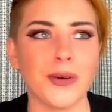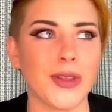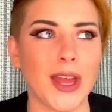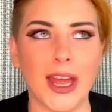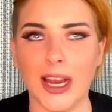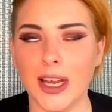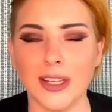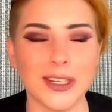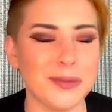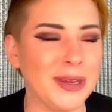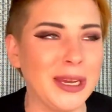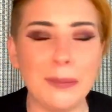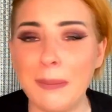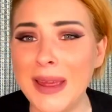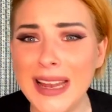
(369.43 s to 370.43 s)
There could have
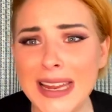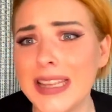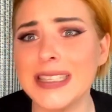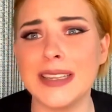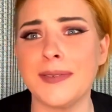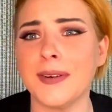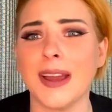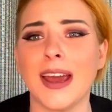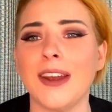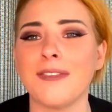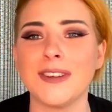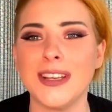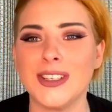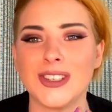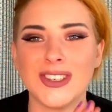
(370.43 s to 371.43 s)
been a million different kind of
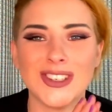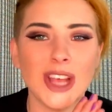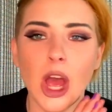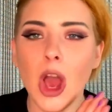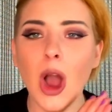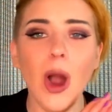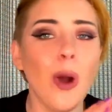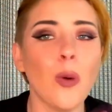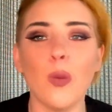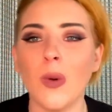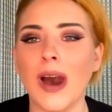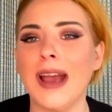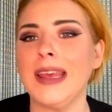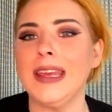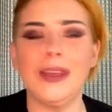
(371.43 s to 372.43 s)
reasons on
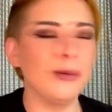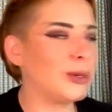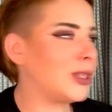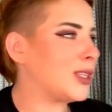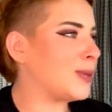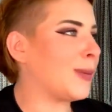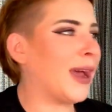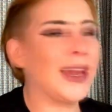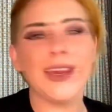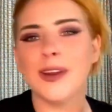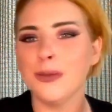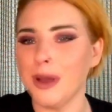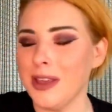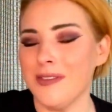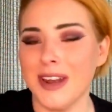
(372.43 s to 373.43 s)
why he was smiling
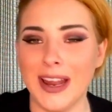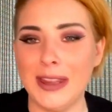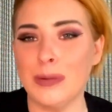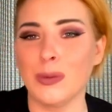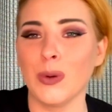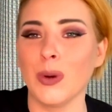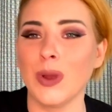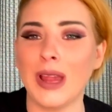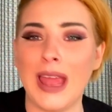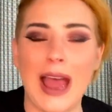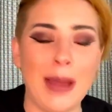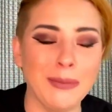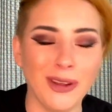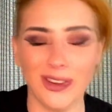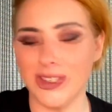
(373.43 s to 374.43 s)
and waving at the wall.
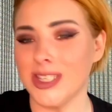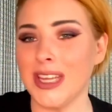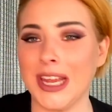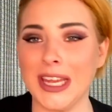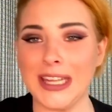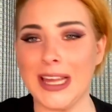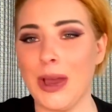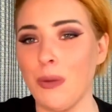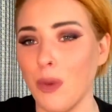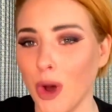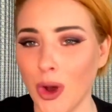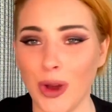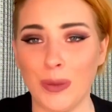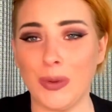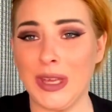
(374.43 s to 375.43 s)
I'm not saying that
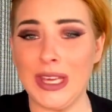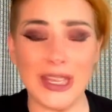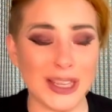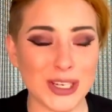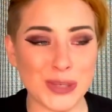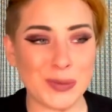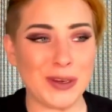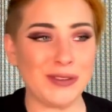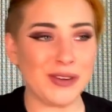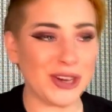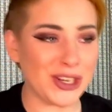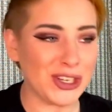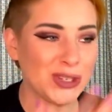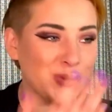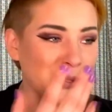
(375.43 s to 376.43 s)
what he
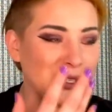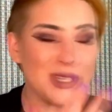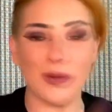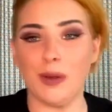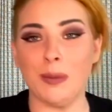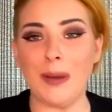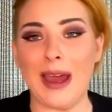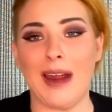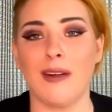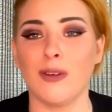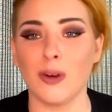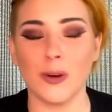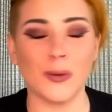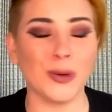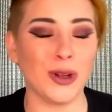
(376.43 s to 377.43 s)
experienced was something
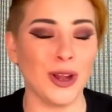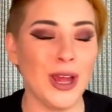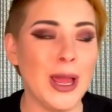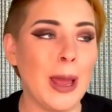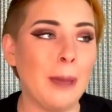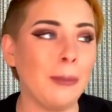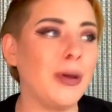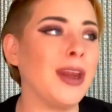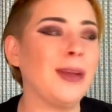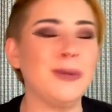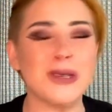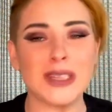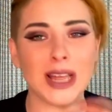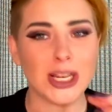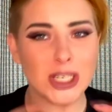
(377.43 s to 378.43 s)
paranormal, but it
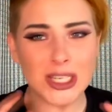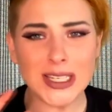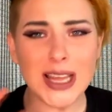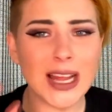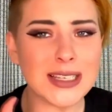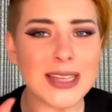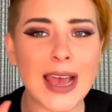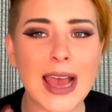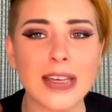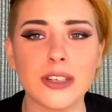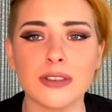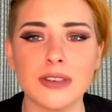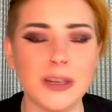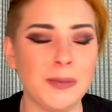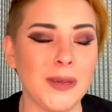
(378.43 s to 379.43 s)
was just a
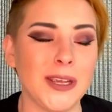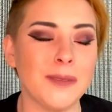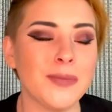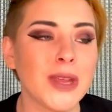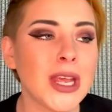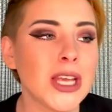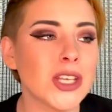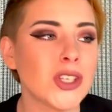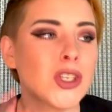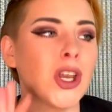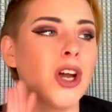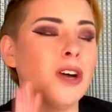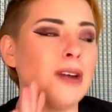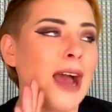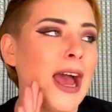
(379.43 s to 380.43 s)
tad creepy.
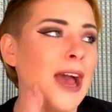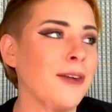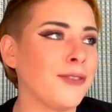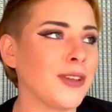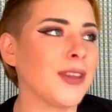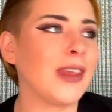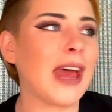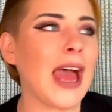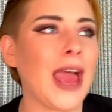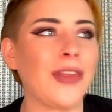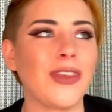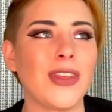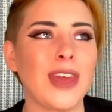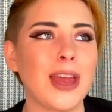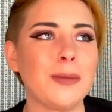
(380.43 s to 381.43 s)
So after that,
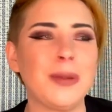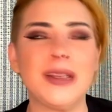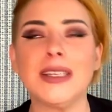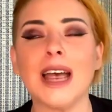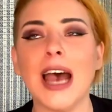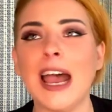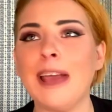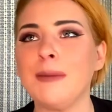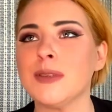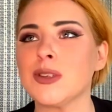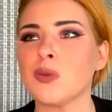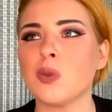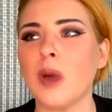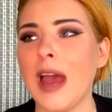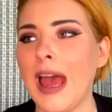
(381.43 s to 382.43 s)
there'd be times
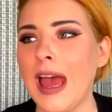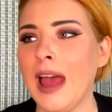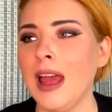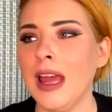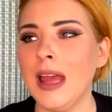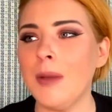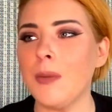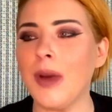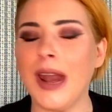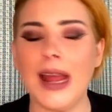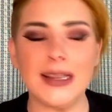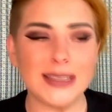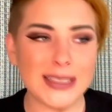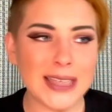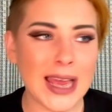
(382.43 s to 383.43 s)
where when I
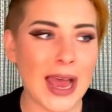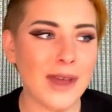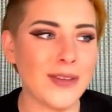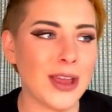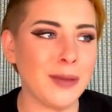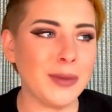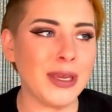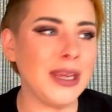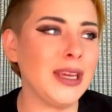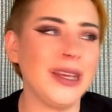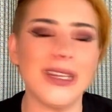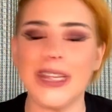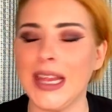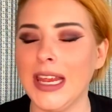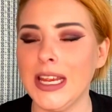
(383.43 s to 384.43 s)
did have him,
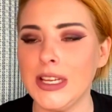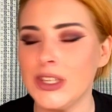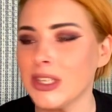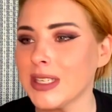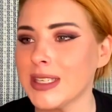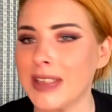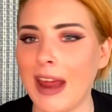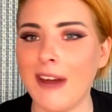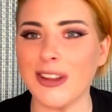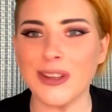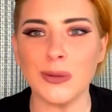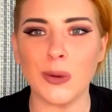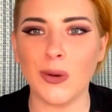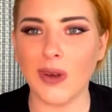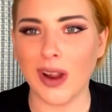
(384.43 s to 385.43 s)
he'd just stare at the
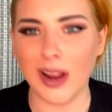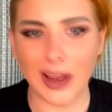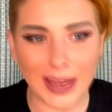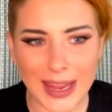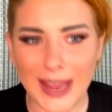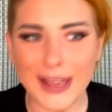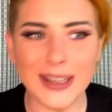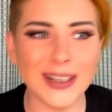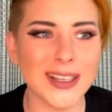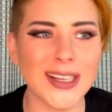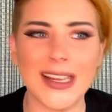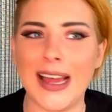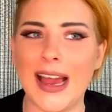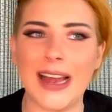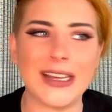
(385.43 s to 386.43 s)
wall and giggle.
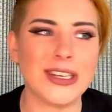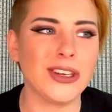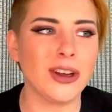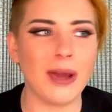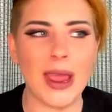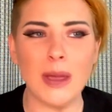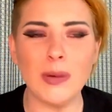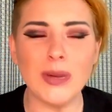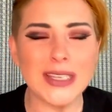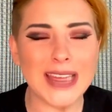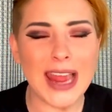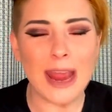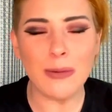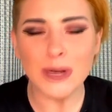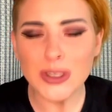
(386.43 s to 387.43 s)
And, you know, it
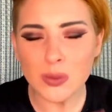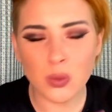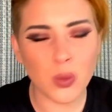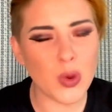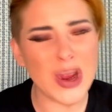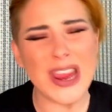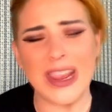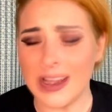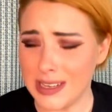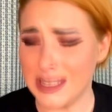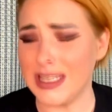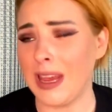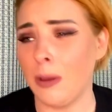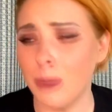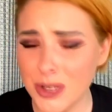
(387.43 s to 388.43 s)
was weird.
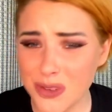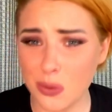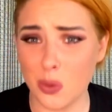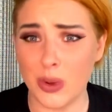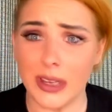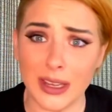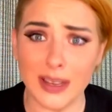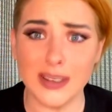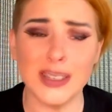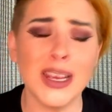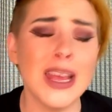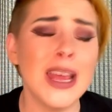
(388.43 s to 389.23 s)
It was weird.